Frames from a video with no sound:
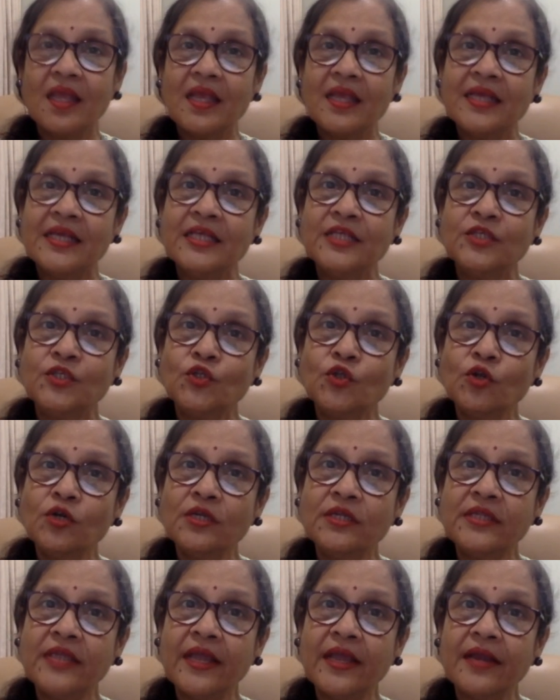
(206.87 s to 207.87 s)
He
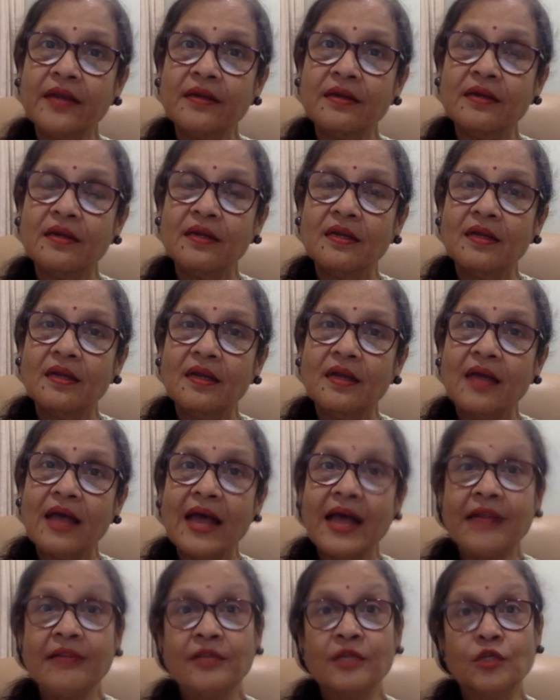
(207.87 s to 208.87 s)
stood there
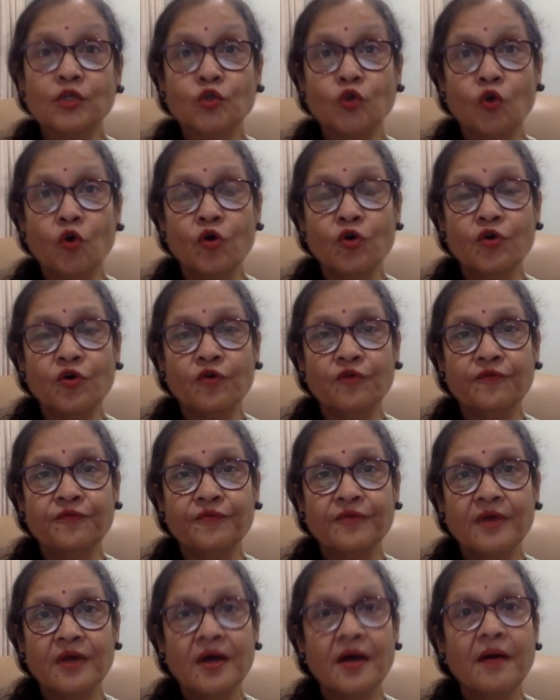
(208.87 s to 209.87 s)
at the door of
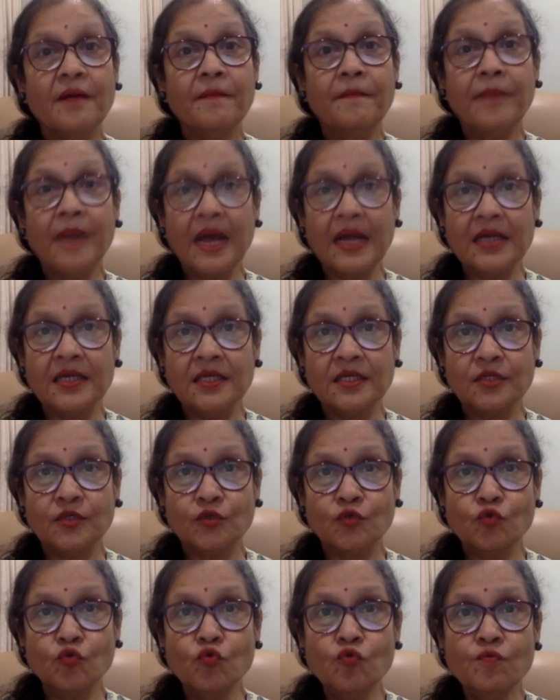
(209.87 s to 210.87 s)
Bali's
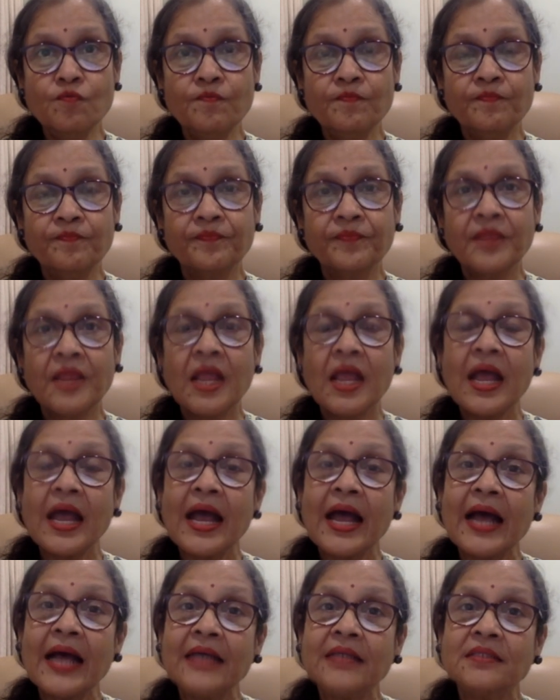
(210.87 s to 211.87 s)
room
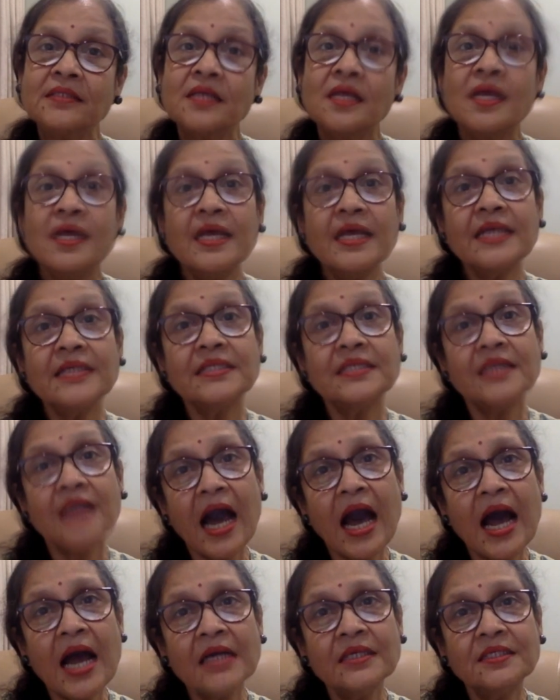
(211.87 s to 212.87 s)
as his
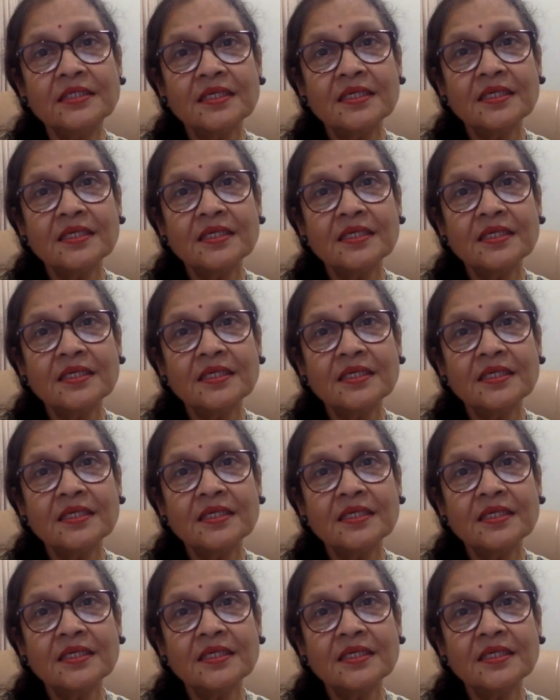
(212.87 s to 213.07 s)
guard.